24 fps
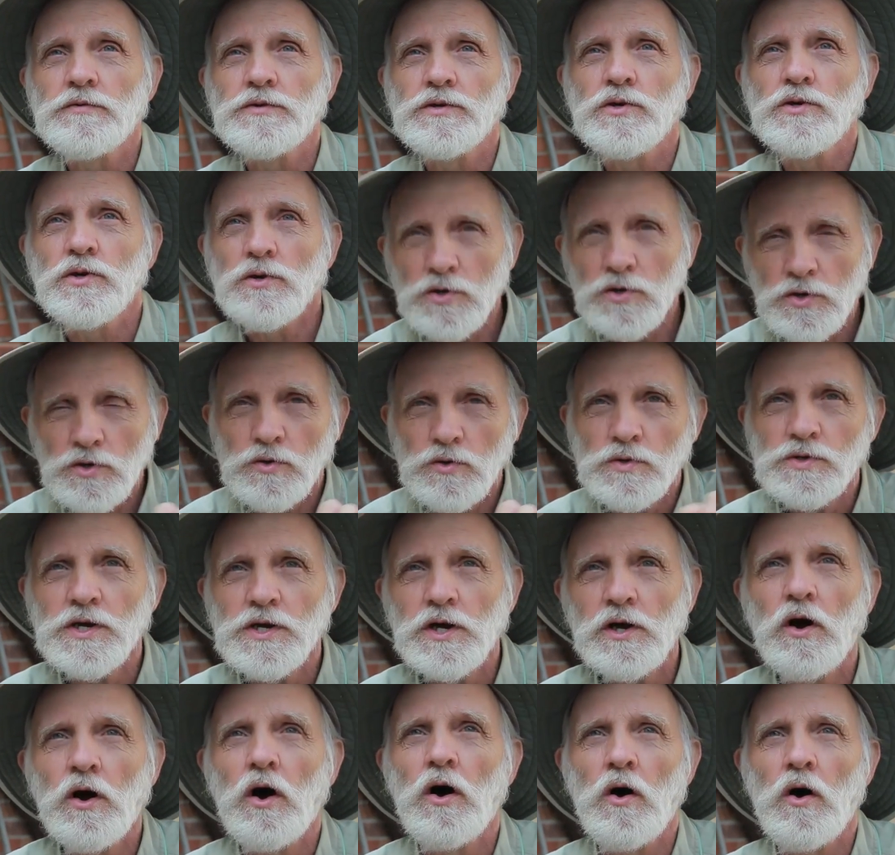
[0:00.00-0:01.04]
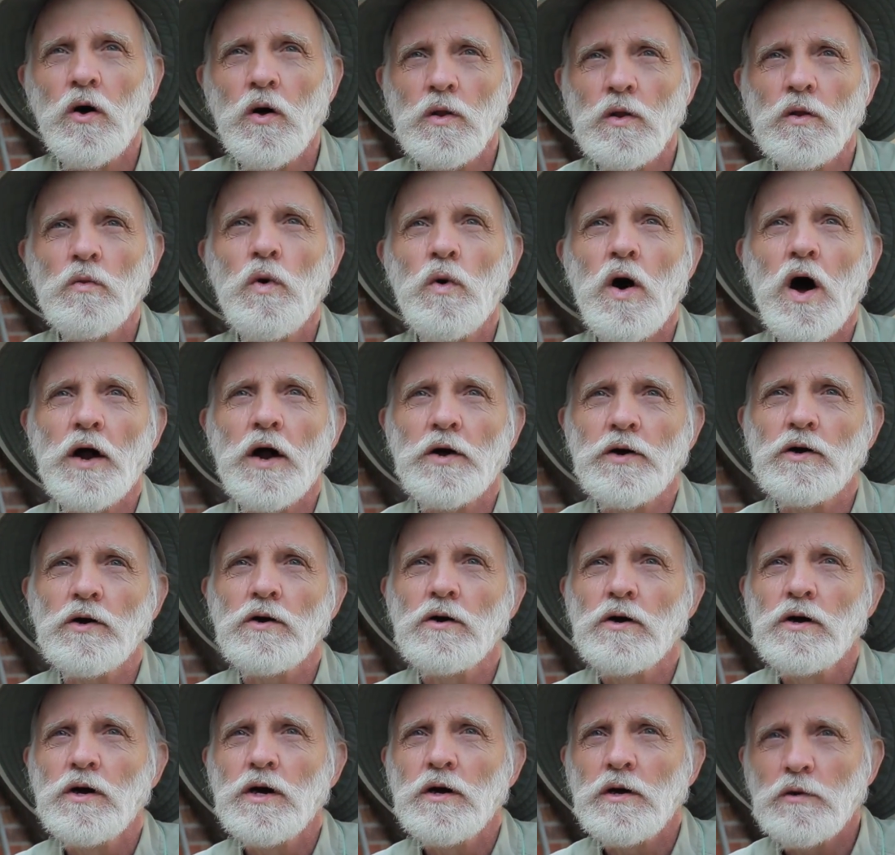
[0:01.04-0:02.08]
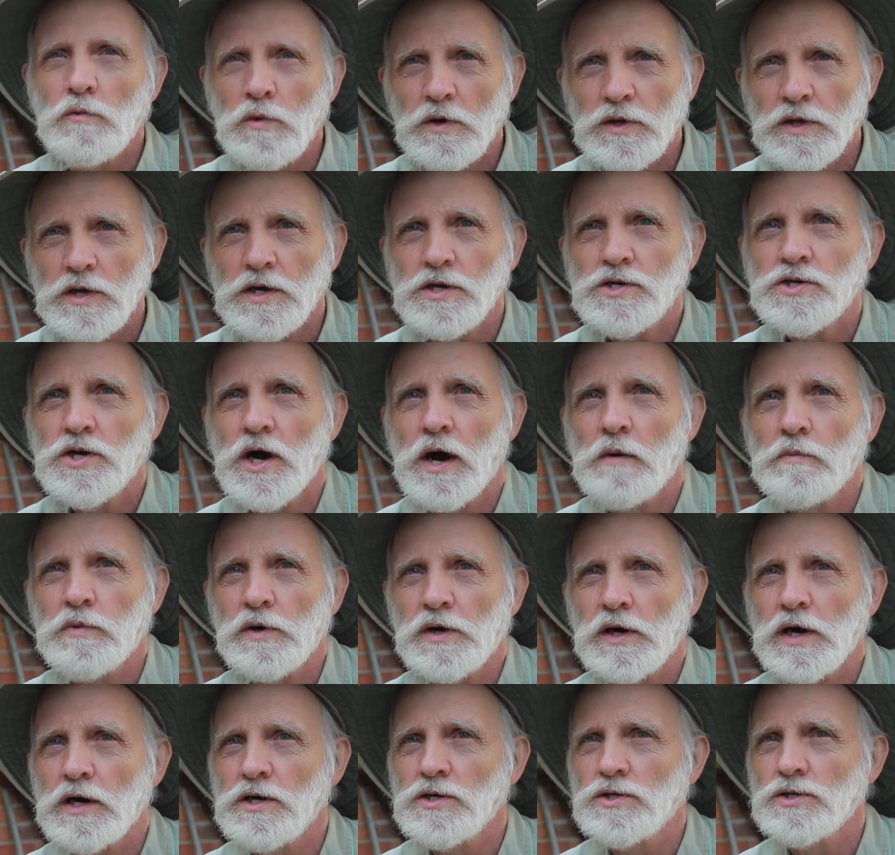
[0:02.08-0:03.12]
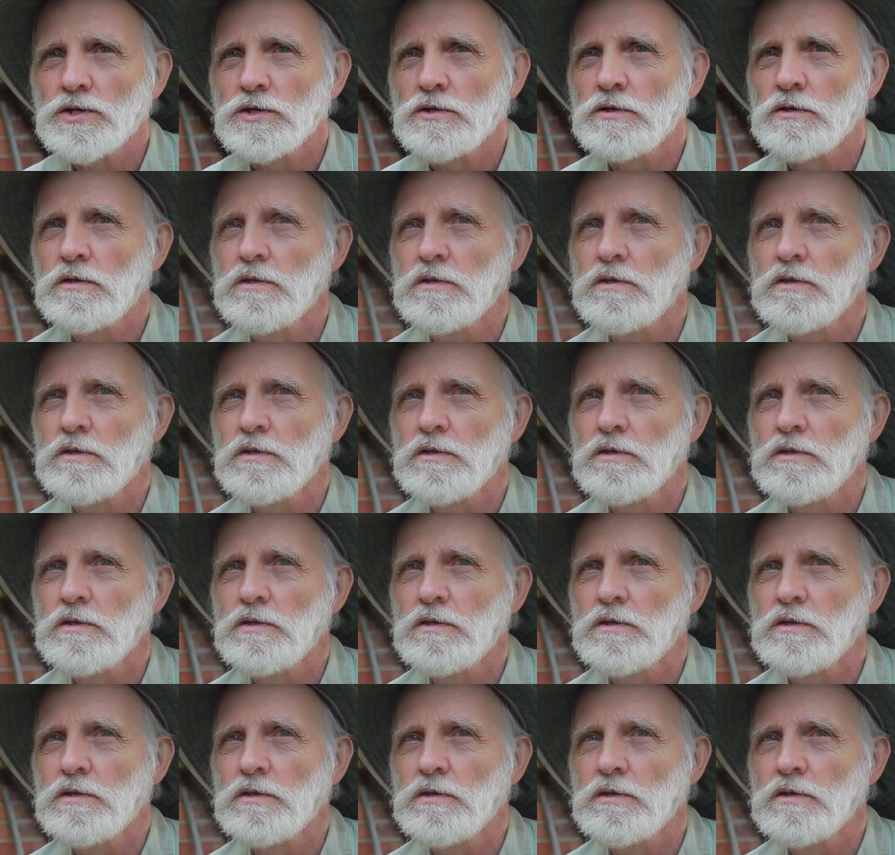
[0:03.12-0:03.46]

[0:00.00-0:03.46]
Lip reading: so you're using all the water with each application.